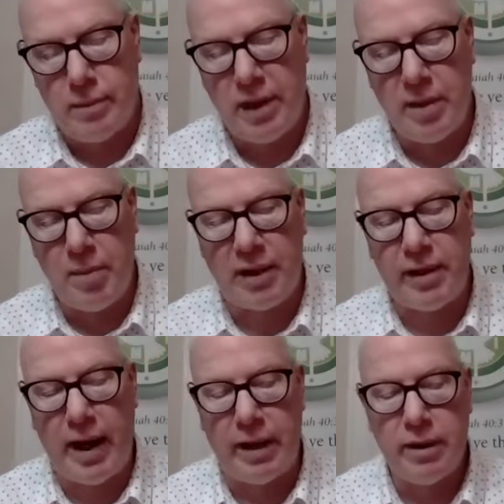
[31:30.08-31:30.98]
Think about
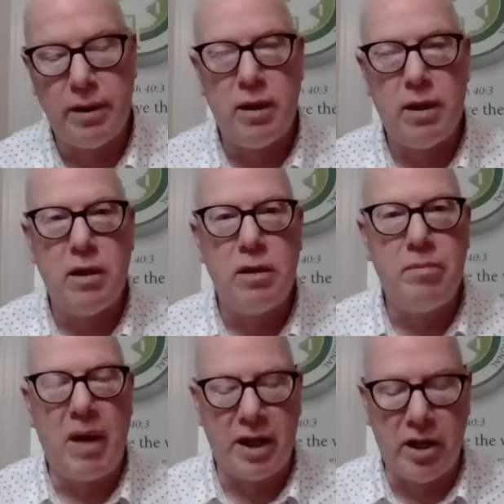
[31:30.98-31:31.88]
that.
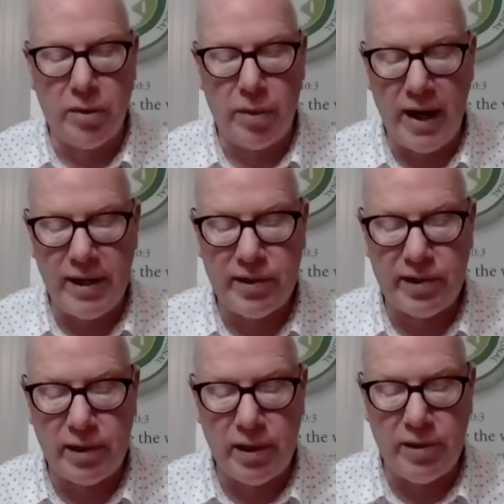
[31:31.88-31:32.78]
My
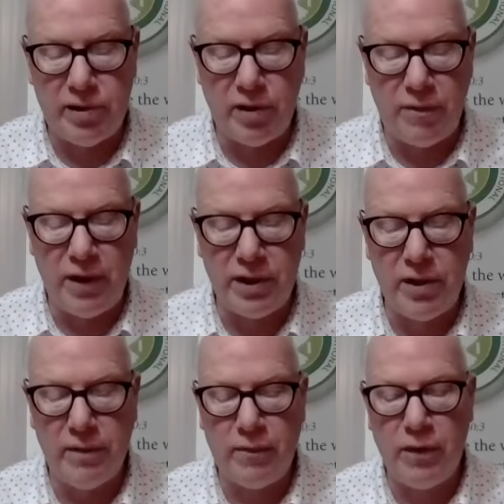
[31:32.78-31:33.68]
grace is
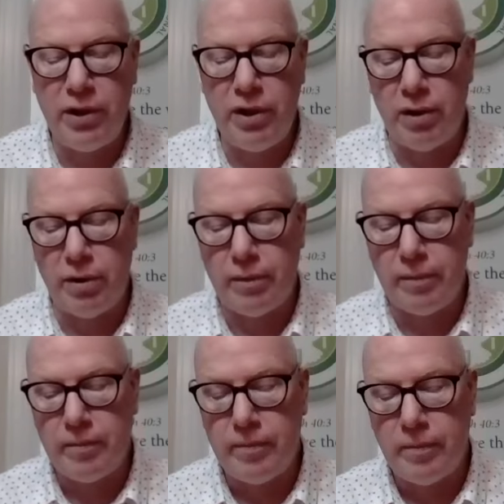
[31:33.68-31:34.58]
sufficient for you,
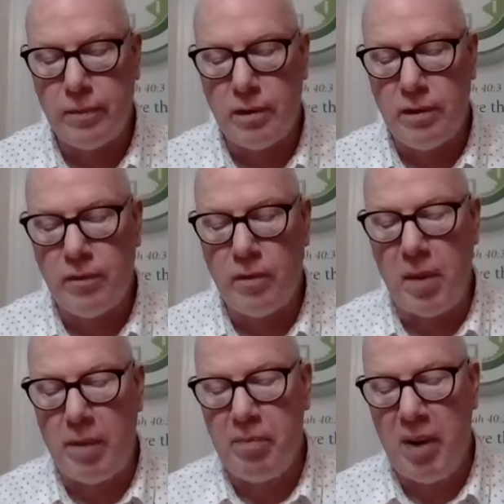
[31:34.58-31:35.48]
for
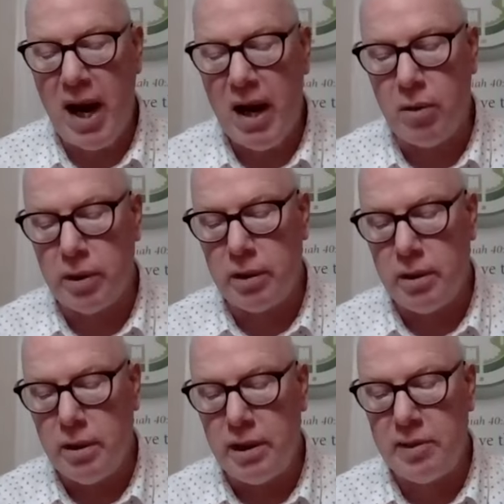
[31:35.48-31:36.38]
my power
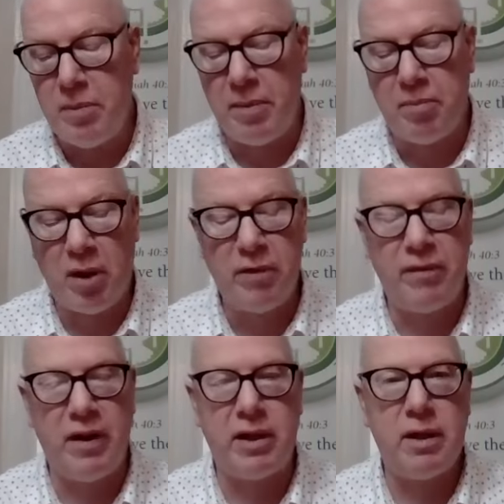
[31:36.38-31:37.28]
is made
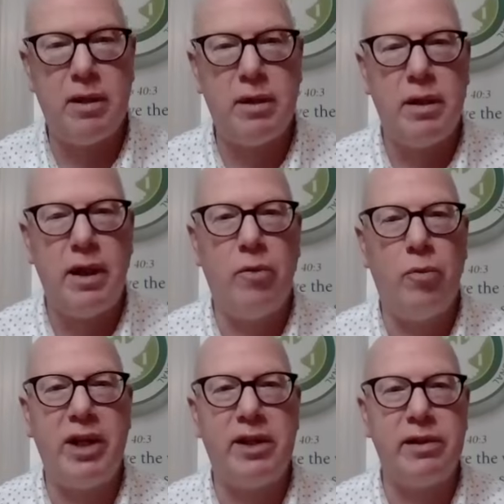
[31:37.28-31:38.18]
perfect in
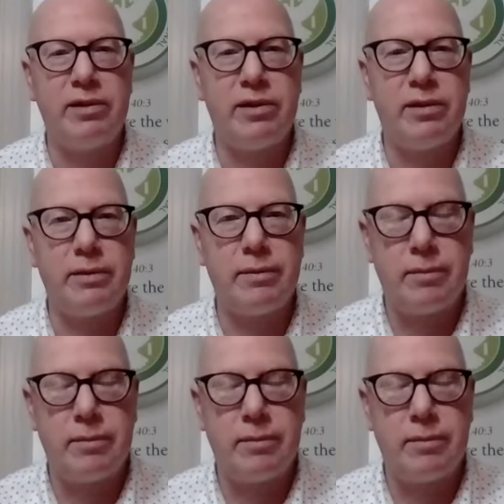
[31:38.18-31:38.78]
weakness.